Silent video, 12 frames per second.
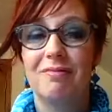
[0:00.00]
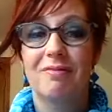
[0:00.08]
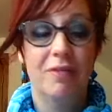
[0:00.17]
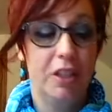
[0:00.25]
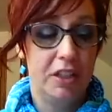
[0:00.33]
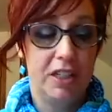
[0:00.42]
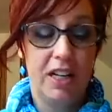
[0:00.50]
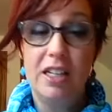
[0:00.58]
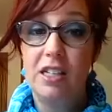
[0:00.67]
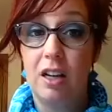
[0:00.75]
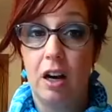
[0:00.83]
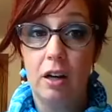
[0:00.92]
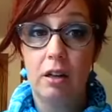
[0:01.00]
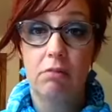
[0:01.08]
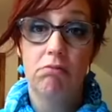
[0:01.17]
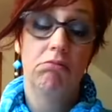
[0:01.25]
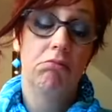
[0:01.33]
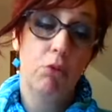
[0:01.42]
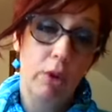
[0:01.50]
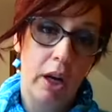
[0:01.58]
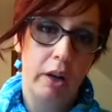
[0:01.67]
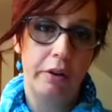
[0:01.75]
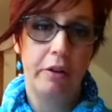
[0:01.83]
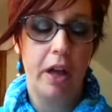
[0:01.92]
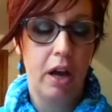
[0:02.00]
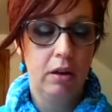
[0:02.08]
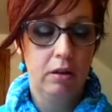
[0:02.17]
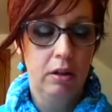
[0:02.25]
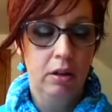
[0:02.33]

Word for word: You stay stuck. We all know that.